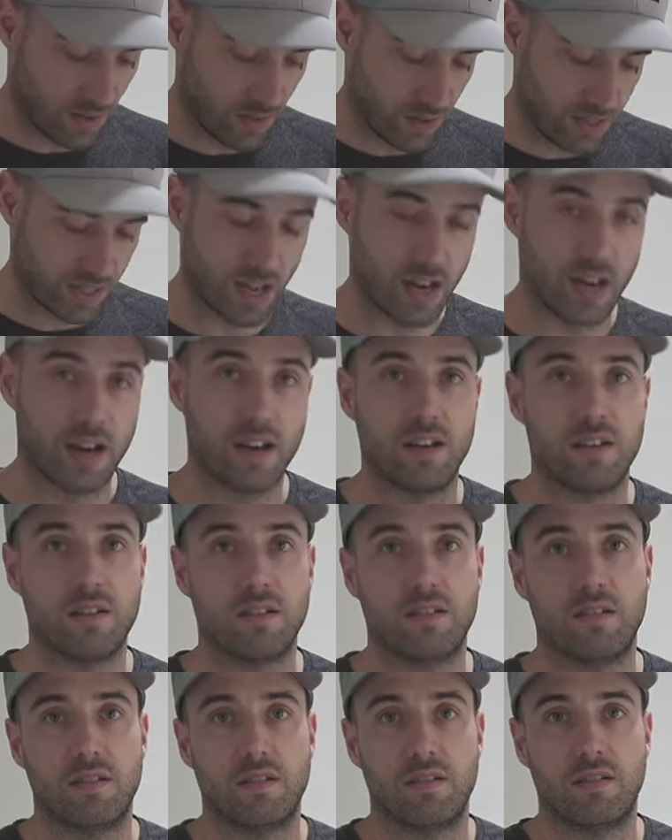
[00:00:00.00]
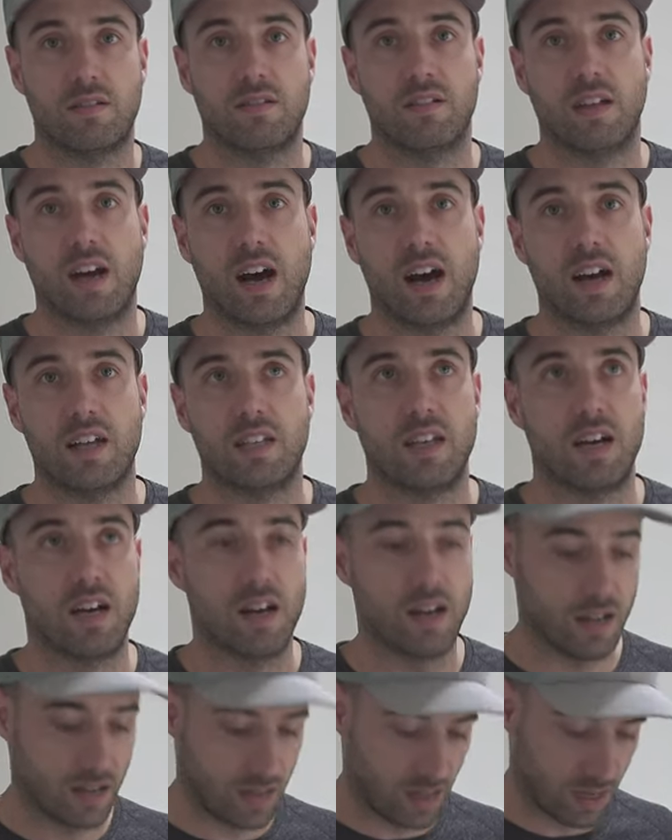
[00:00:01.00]
the high
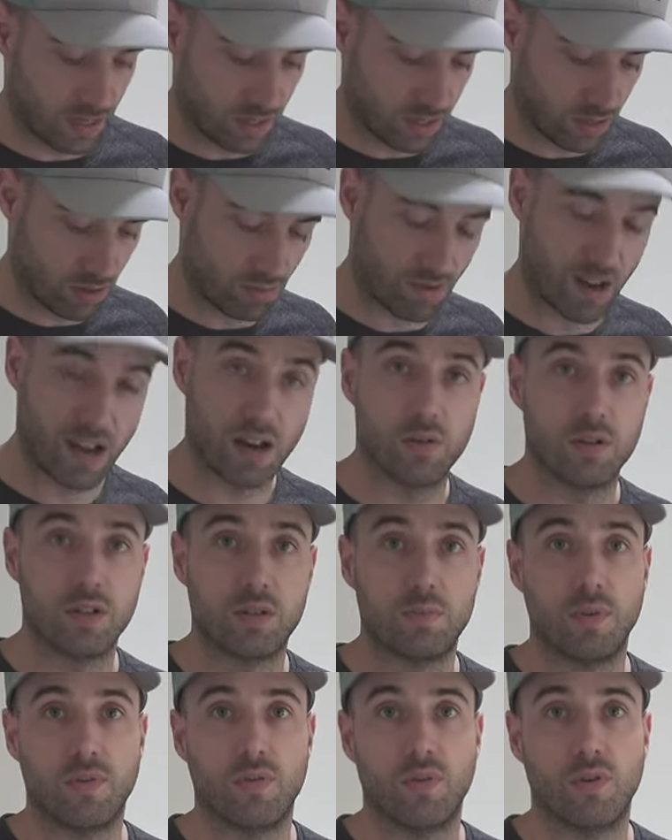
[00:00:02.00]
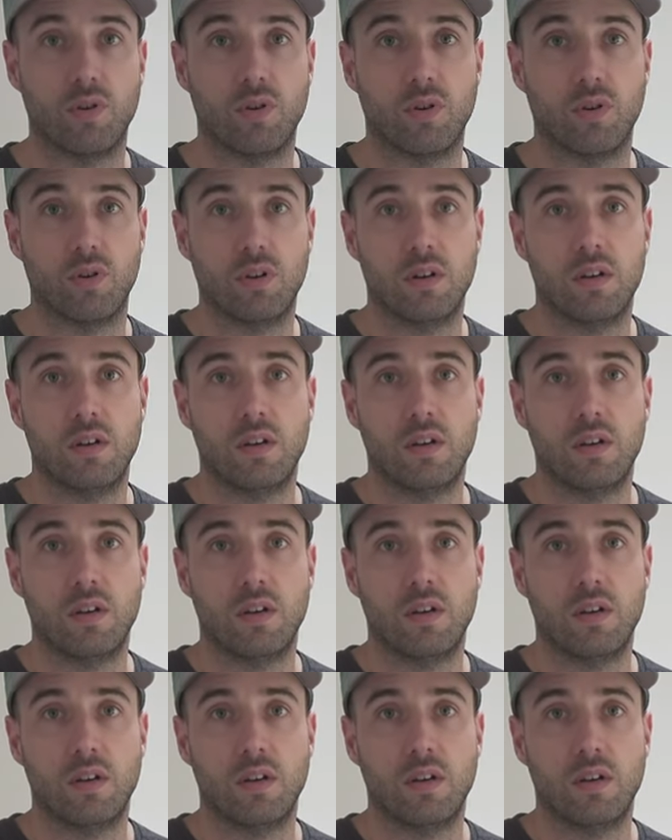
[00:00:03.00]
tide is 3 hours before